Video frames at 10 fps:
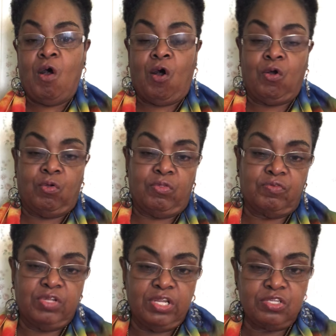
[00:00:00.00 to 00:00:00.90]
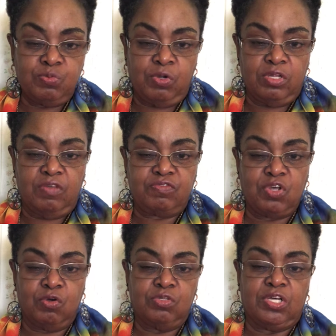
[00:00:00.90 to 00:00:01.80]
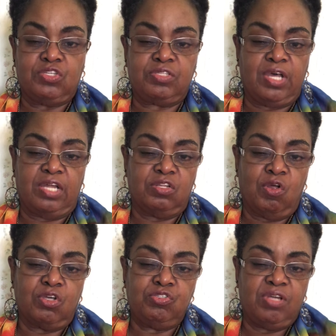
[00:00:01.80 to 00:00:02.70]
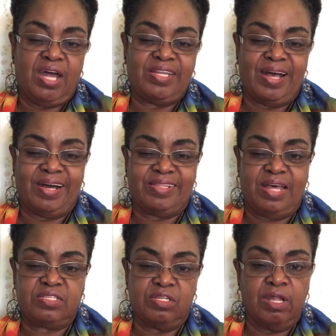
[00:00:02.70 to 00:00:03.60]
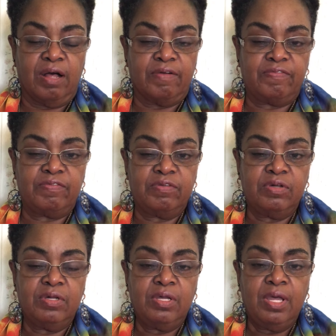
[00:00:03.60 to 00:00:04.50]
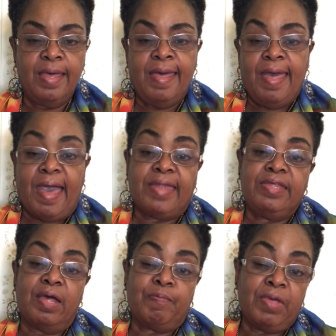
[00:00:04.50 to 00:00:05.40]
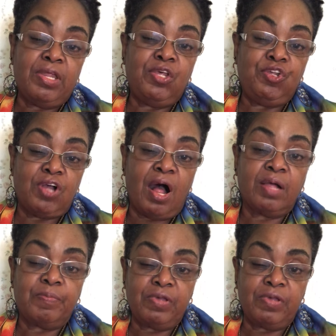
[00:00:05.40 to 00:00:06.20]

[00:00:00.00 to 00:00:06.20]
Oh, the religious world has told us that as long as you got God, that's enough. And yet, many young